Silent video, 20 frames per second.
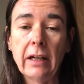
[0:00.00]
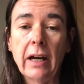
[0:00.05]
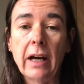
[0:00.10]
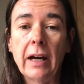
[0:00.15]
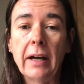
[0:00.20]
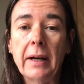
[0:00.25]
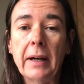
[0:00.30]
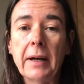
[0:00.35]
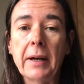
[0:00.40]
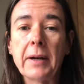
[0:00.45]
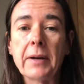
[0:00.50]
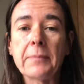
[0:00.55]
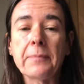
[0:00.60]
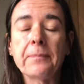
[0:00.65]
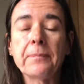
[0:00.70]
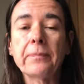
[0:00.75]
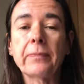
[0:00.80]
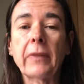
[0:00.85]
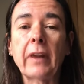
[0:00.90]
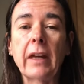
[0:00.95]

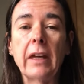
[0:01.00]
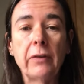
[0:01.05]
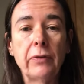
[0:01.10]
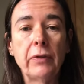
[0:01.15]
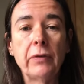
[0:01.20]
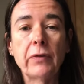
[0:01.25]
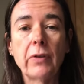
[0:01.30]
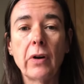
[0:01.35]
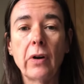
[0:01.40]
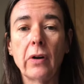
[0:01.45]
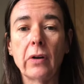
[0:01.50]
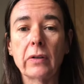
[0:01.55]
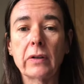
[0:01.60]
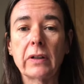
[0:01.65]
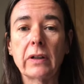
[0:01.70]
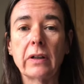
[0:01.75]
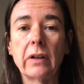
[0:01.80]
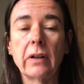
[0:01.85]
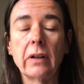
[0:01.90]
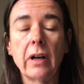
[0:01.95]
If you've
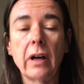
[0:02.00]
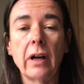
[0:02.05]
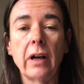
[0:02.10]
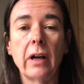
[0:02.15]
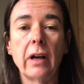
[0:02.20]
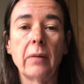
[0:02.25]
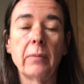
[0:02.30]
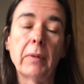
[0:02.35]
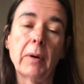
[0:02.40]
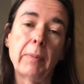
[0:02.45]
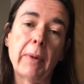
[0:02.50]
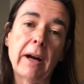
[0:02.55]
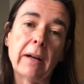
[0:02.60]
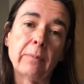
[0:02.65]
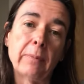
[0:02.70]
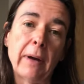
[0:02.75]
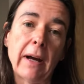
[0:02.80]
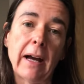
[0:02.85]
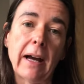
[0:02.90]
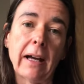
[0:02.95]
got a bad
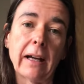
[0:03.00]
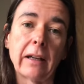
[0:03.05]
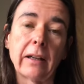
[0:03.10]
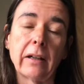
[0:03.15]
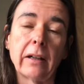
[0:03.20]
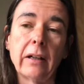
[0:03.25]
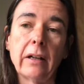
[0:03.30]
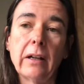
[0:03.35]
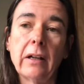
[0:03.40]
back,